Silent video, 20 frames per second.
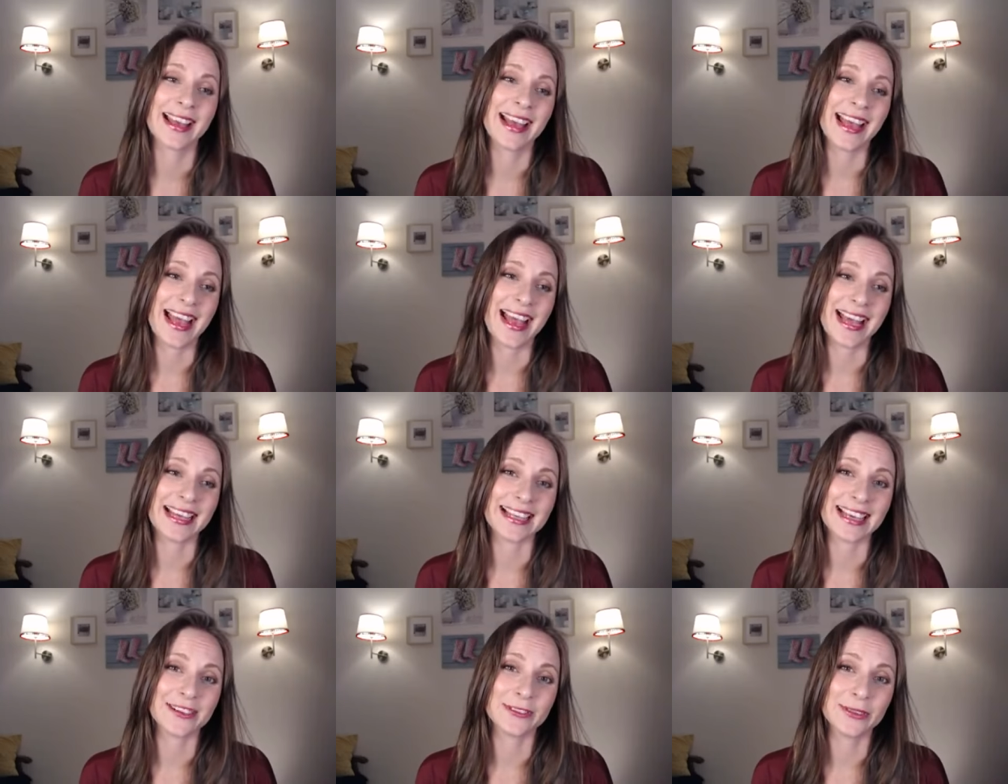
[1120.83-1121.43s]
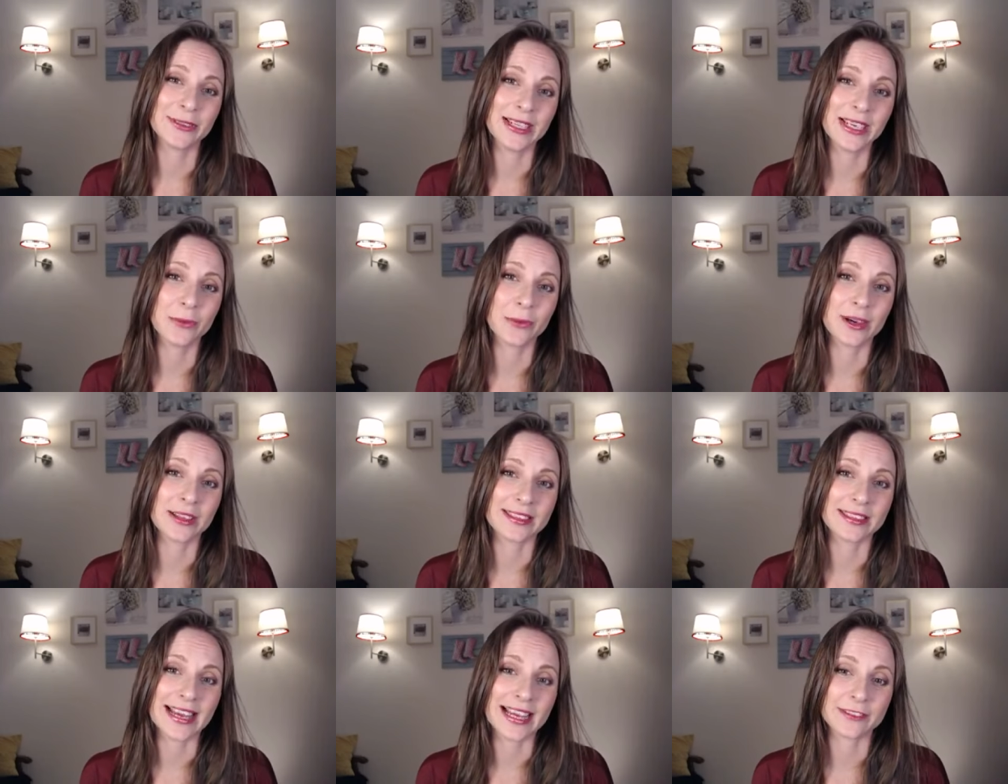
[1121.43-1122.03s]
And I really
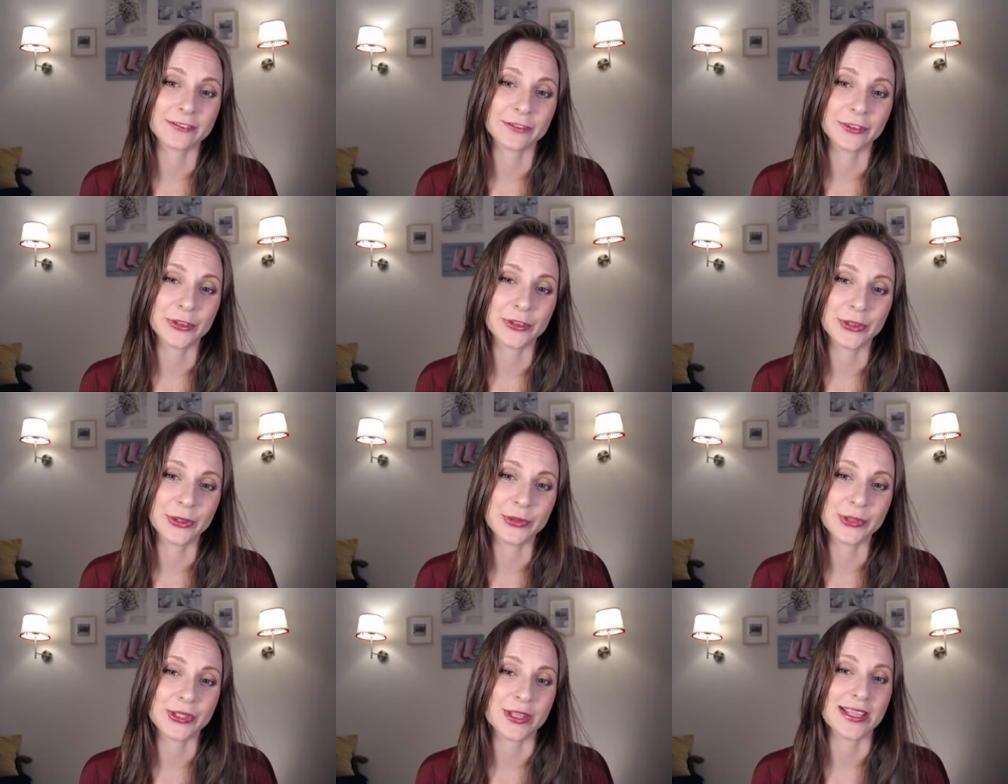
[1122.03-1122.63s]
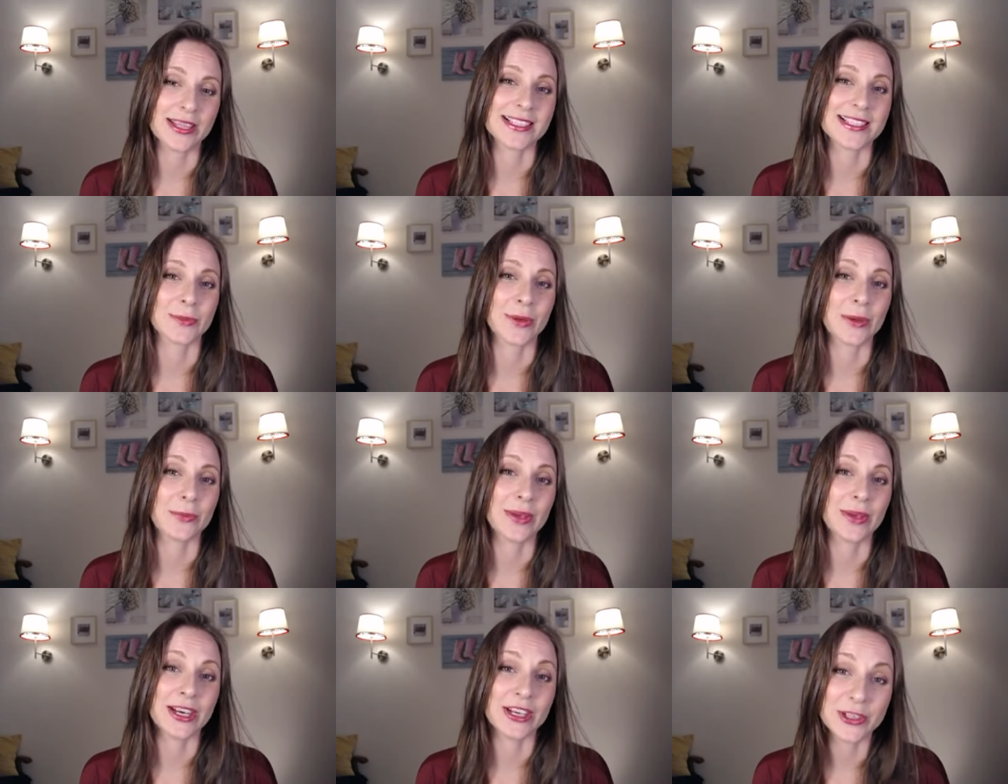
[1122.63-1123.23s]
want that for you. So this is why
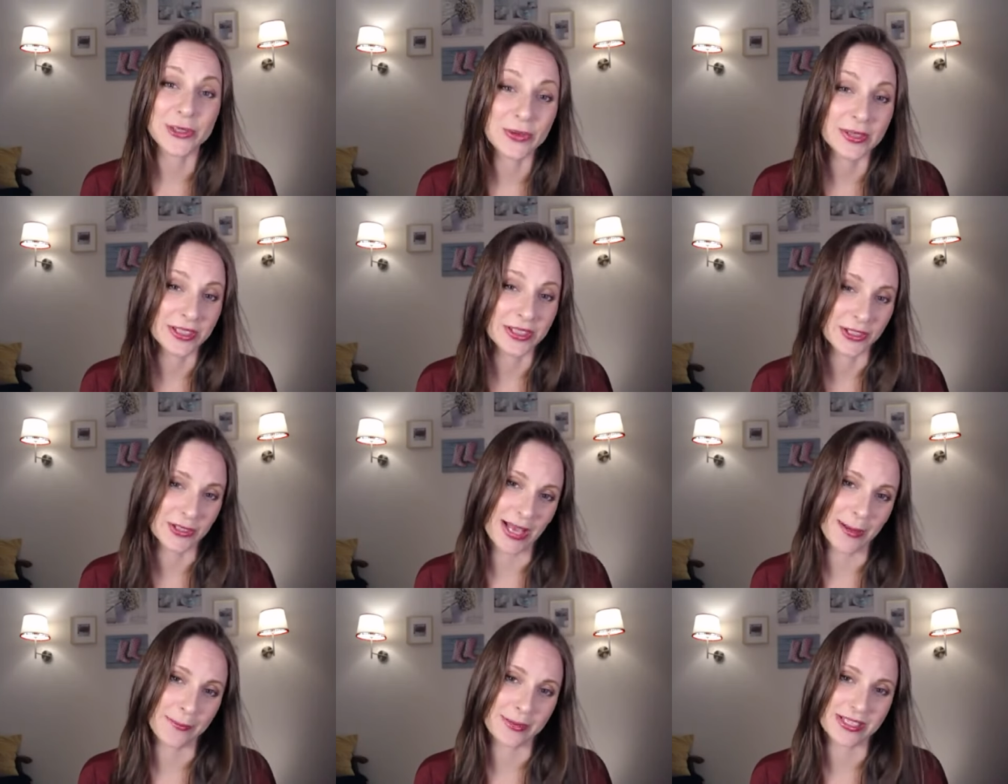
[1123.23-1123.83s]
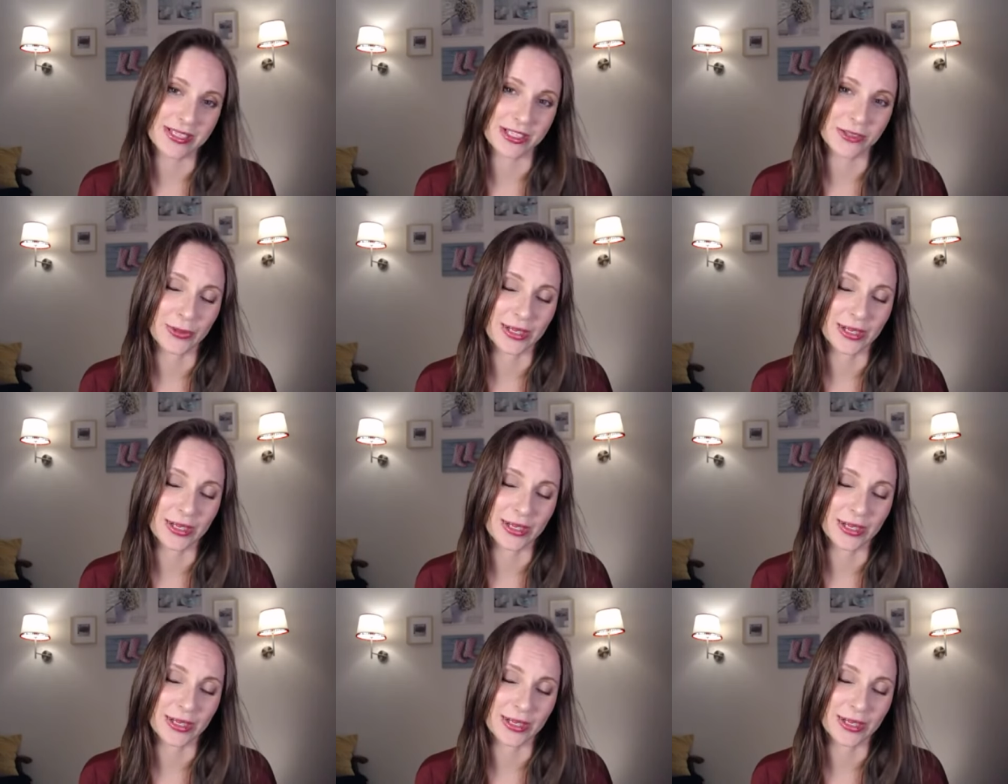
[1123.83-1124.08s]
we are doing this episode.